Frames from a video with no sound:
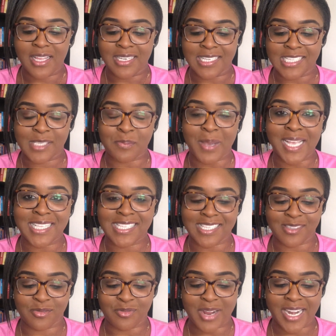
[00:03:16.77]
Despite
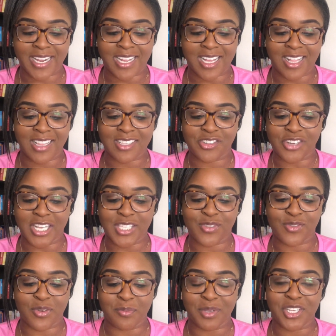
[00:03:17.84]
his radical
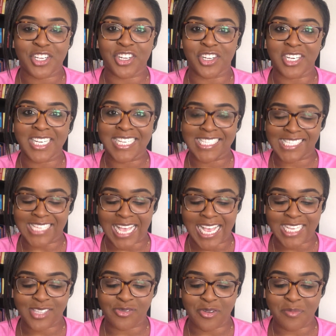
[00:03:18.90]
transformation, his
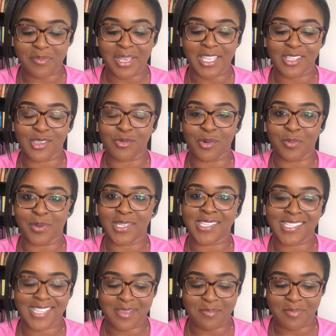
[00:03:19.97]
ass remains
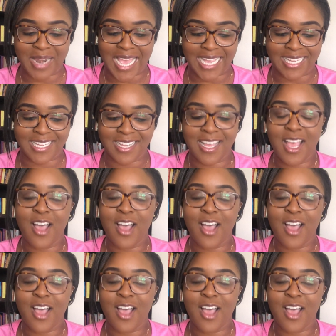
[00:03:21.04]
robustly black.